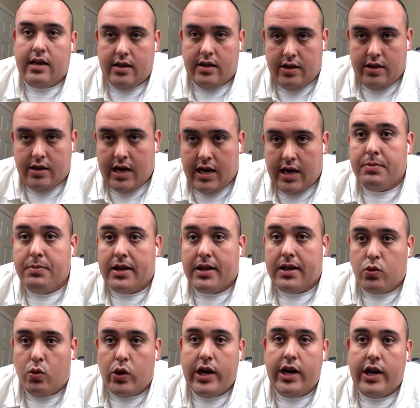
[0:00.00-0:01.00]
Yeah, it's about
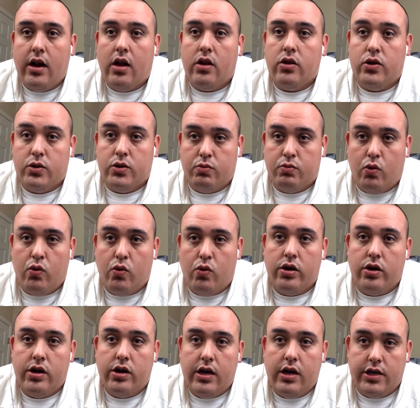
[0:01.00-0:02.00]
$20 more
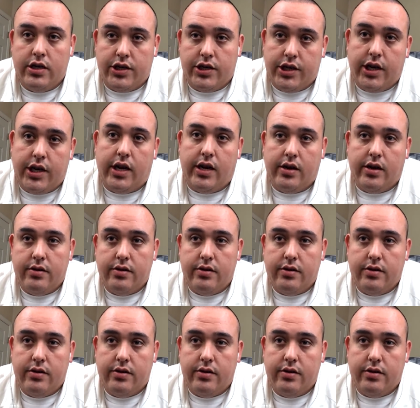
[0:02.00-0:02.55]
a sheet.